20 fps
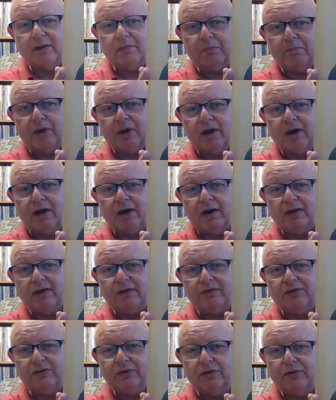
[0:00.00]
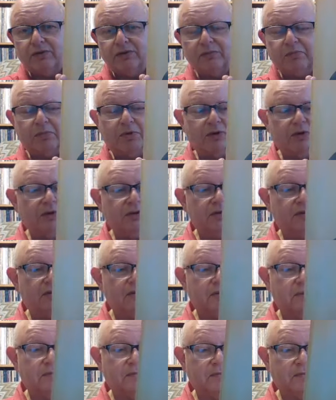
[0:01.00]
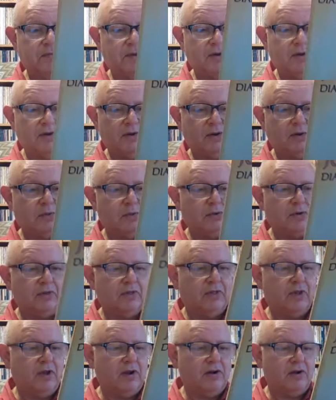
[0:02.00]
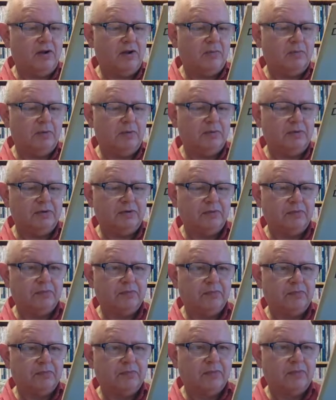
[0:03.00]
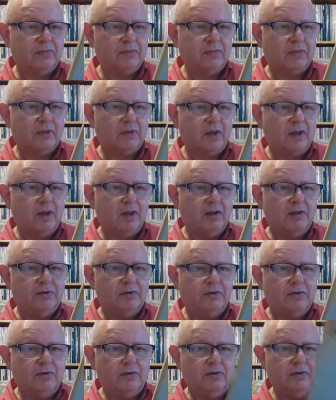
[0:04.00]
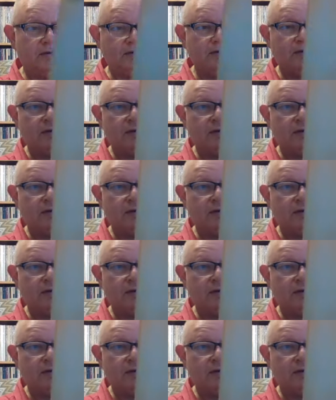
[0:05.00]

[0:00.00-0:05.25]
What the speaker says: by Judas Priest on one of their albums. So